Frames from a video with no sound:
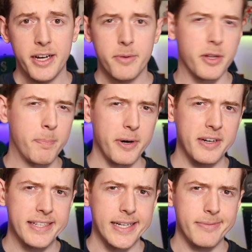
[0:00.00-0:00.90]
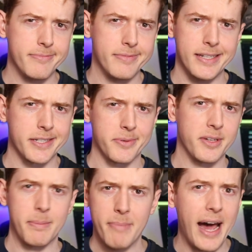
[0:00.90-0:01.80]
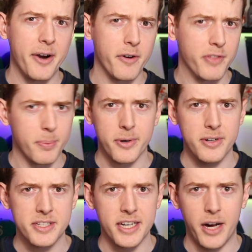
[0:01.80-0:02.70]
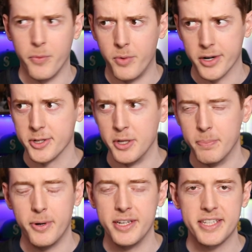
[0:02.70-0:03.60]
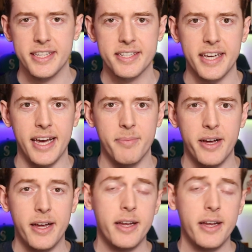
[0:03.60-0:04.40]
Where the Bruins, it doesn't really matter if the Bruins got 1 or 2 points in this game.